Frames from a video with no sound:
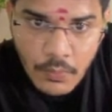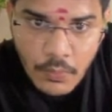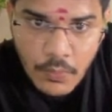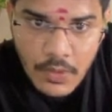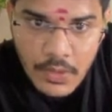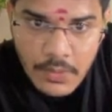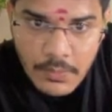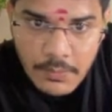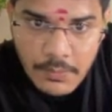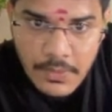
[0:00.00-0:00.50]

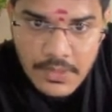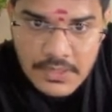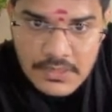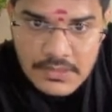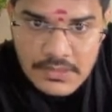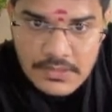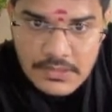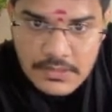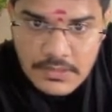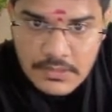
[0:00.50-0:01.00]
1
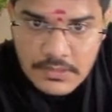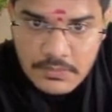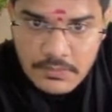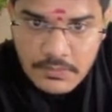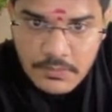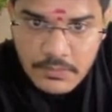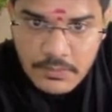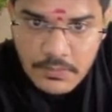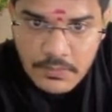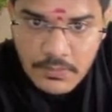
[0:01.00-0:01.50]
plus
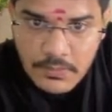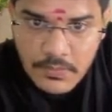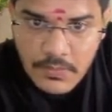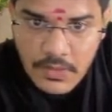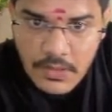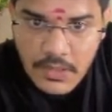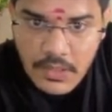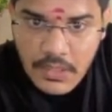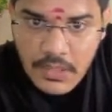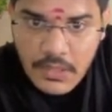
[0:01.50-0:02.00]

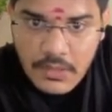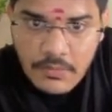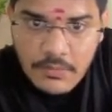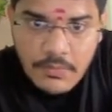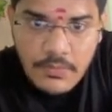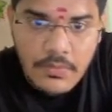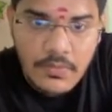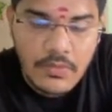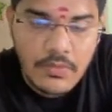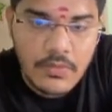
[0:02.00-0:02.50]
E.
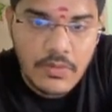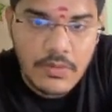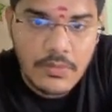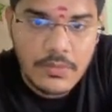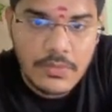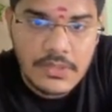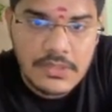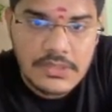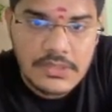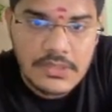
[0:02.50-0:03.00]

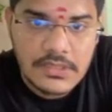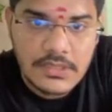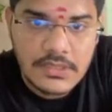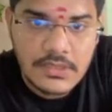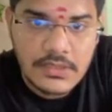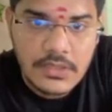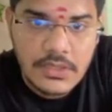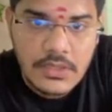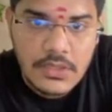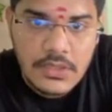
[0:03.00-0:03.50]
1 plus E.
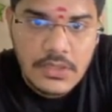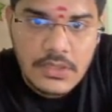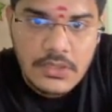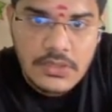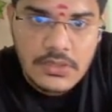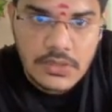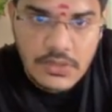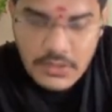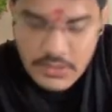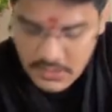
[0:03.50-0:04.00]
So in